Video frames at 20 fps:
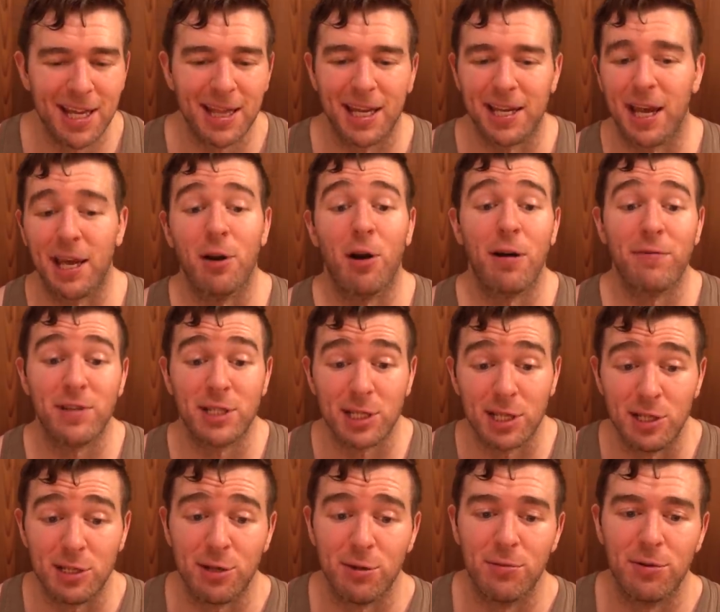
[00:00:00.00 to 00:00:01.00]
Like, and
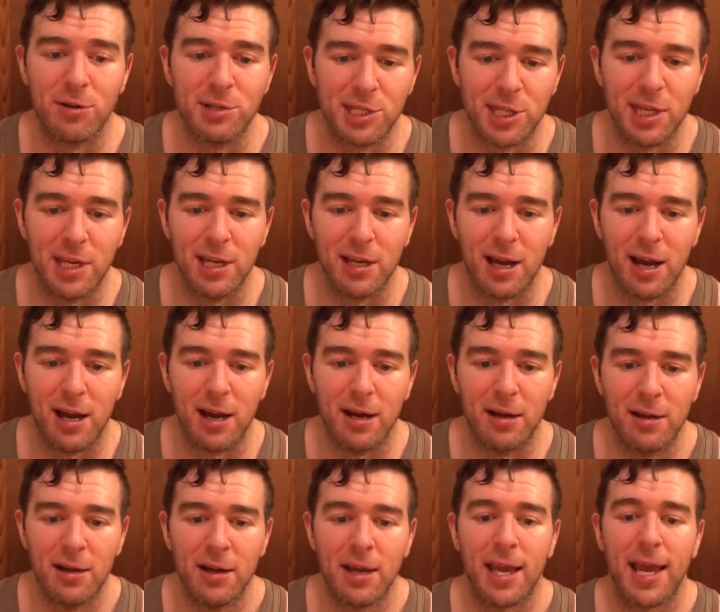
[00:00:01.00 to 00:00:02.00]
obviously too, there's the
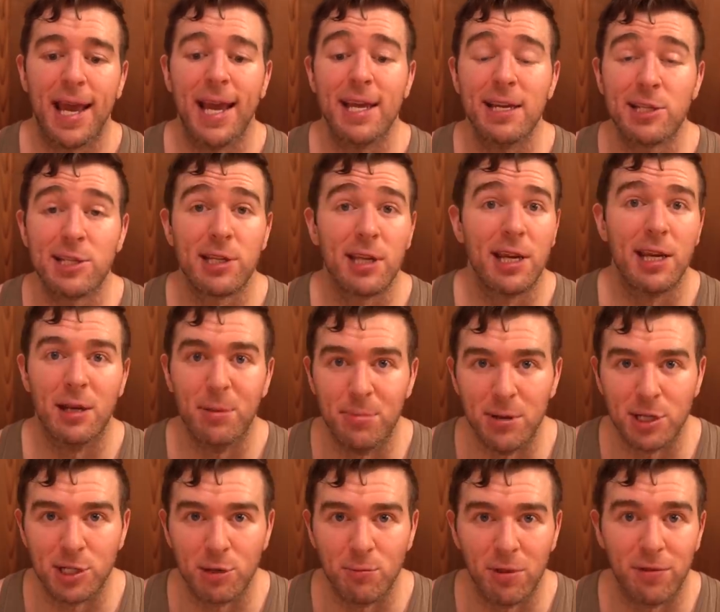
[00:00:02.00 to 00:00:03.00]
uh, A C E
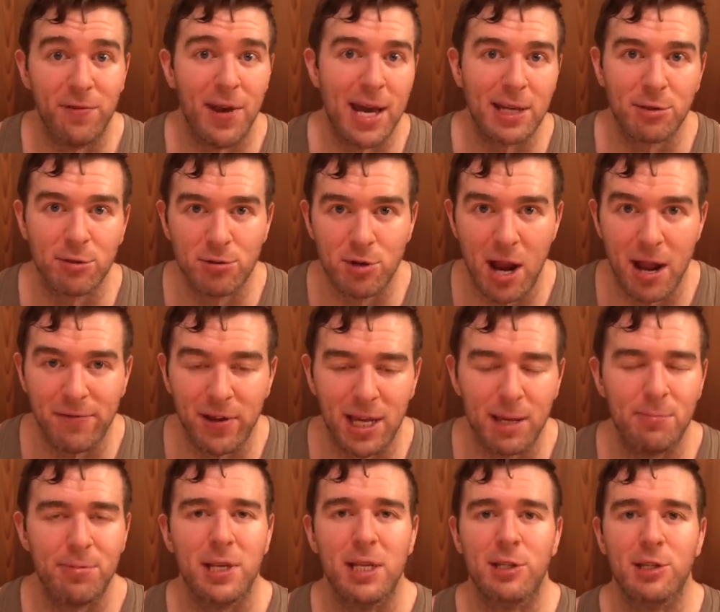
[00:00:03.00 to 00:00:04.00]
inhibition with Vasodrive
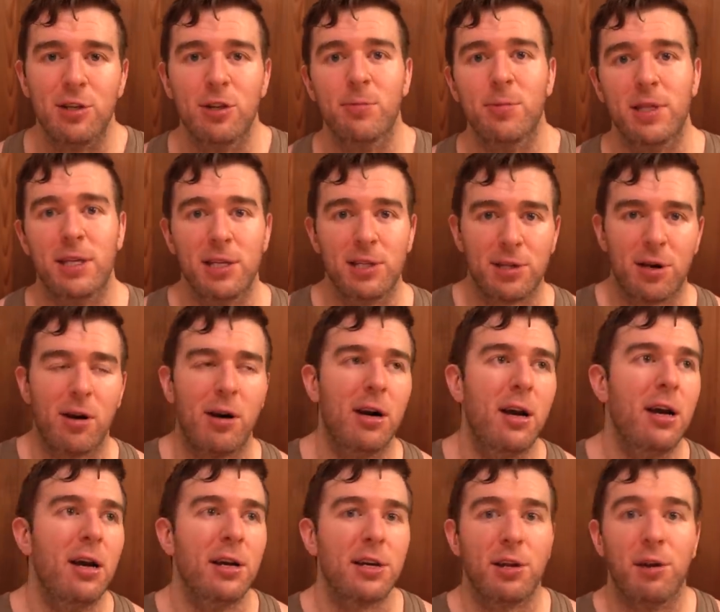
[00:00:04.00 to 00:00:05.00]
A P two, but these
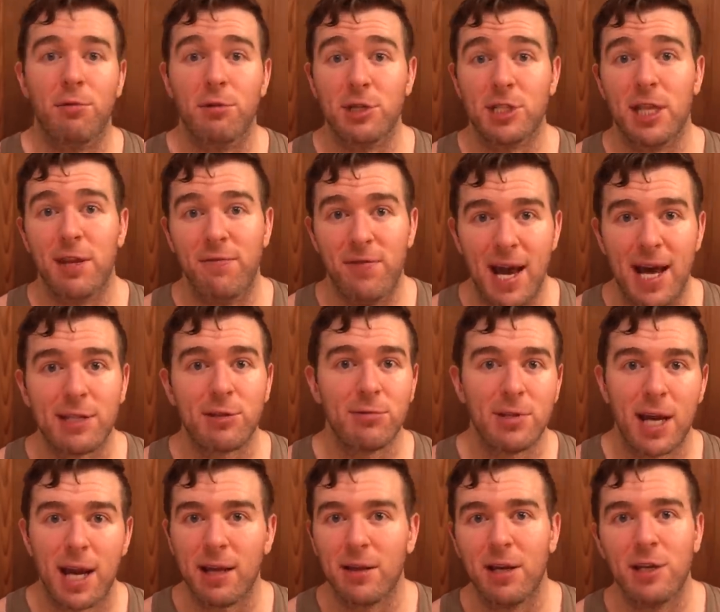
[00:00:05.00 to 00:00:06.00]
are, you know, there's the
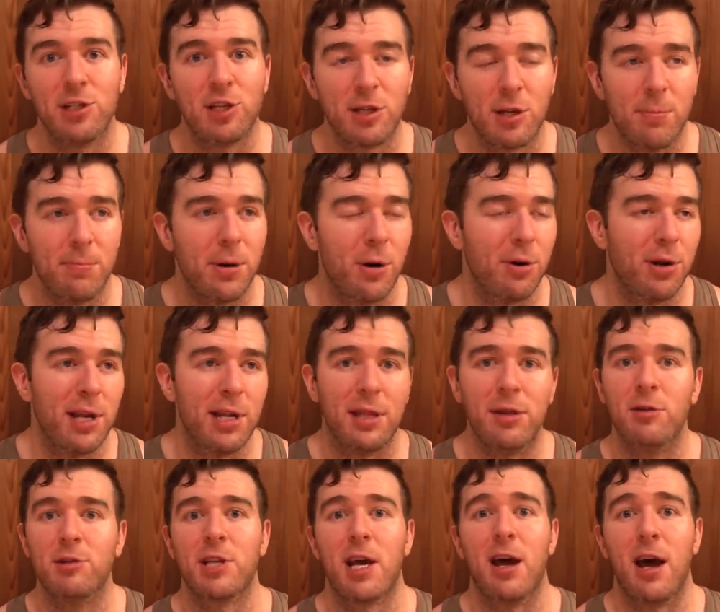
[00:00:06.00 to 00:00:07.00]
vasodilation component
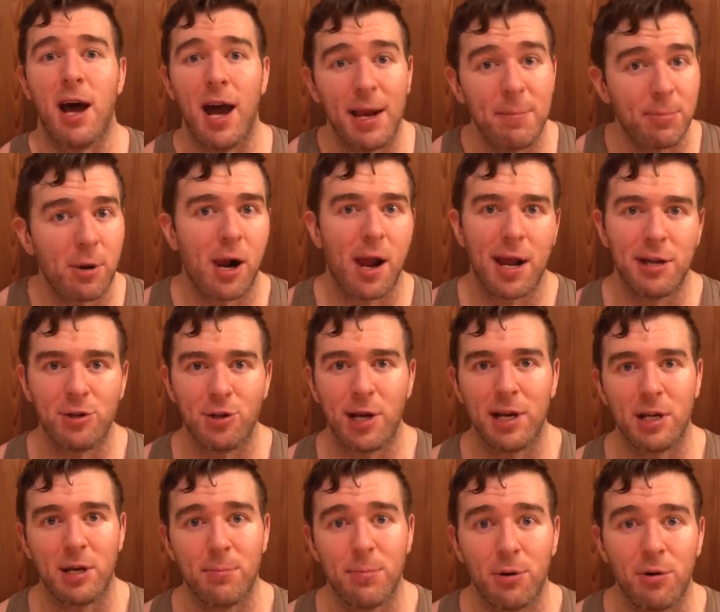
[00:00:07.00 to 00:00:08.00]
and there's a
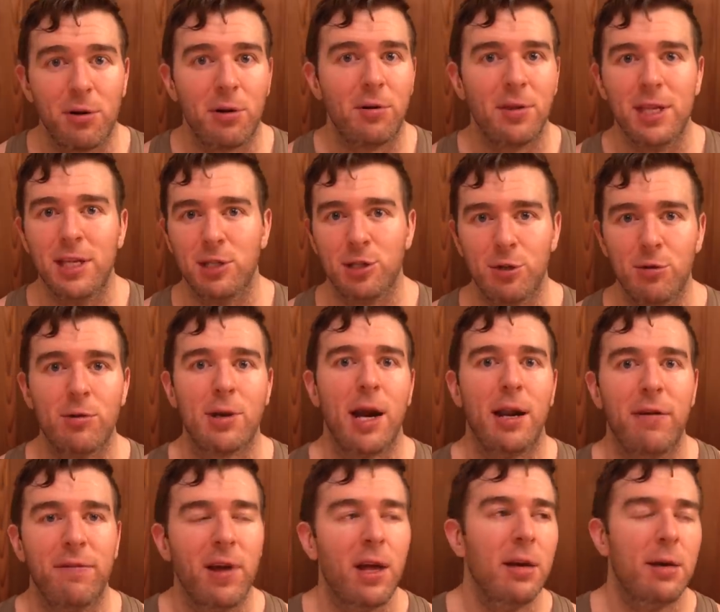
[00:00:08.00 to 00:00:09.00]
hyperhydrating component, are the two
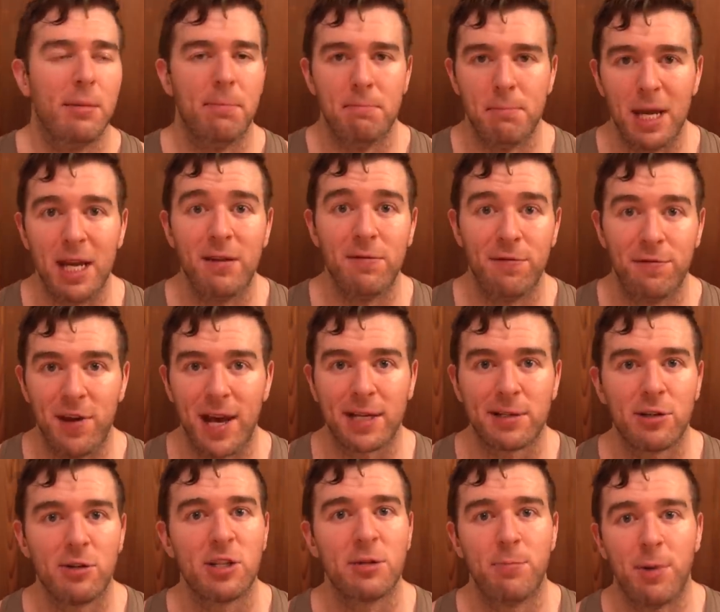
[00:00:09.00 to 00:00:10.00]
kind of main
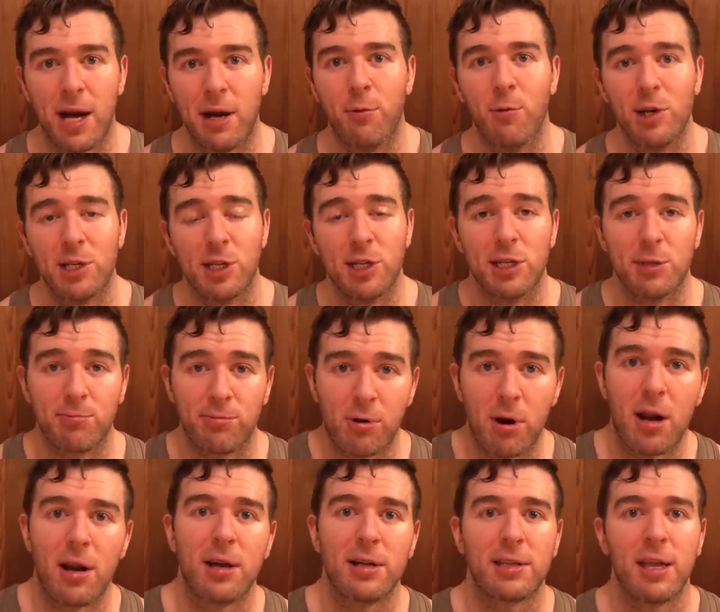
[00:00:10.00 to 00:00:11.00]
vectors by which this
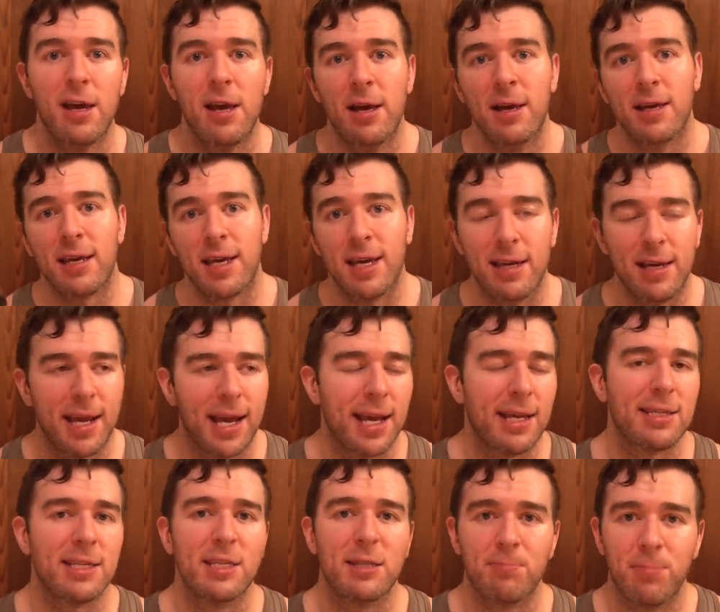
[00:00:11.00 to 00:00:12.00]
product
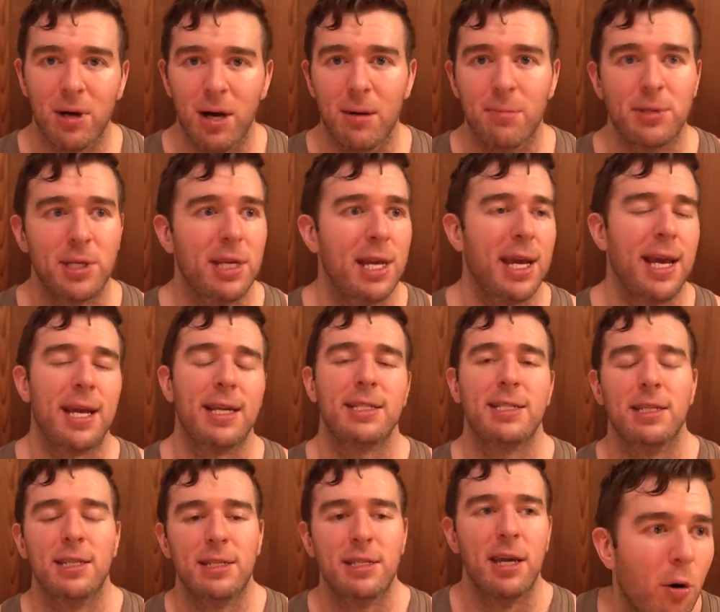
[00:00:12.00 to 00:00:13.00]
enhances pumps,
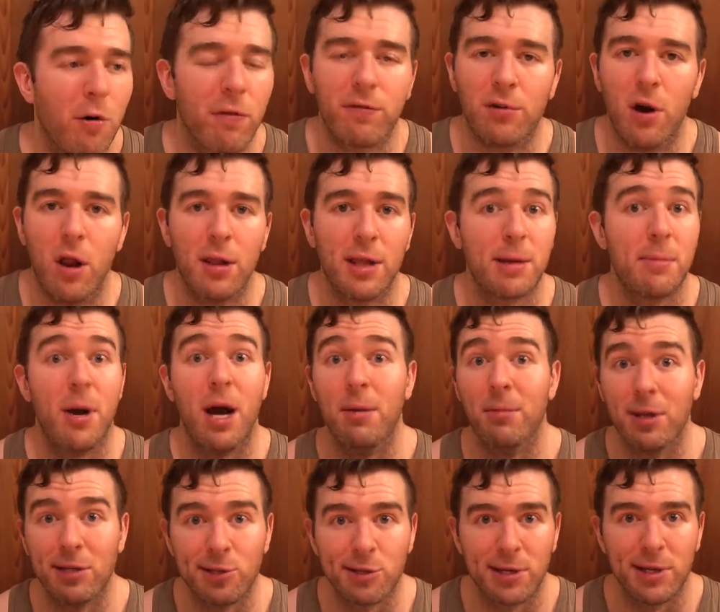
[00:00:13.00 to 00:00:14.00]
enhances overall like
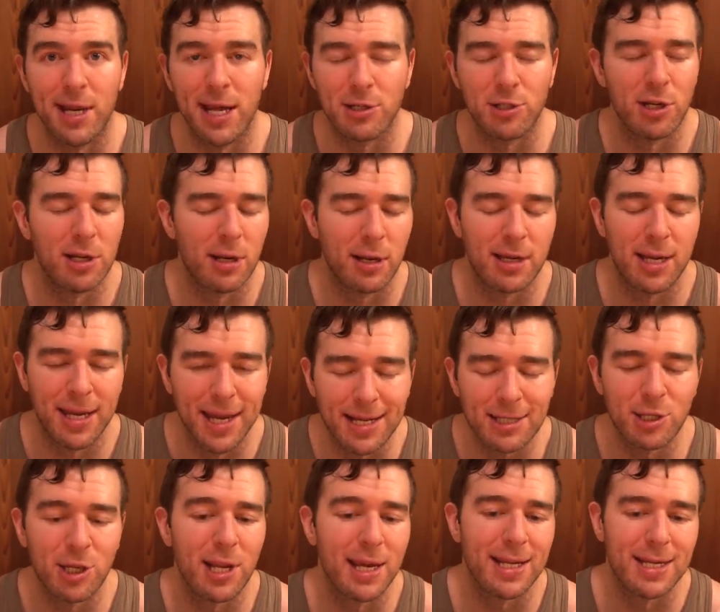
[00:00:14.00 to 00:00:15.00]
mind-muscle connection,
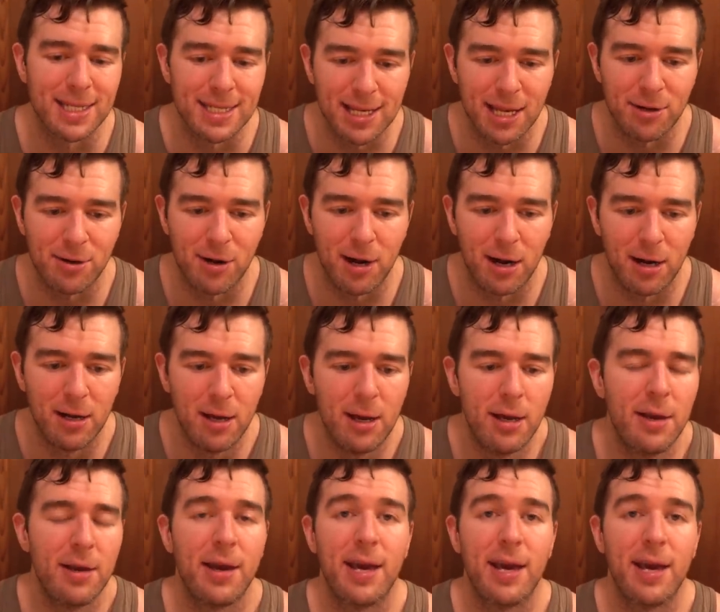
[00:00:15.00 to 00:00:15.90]
connection, et cetera,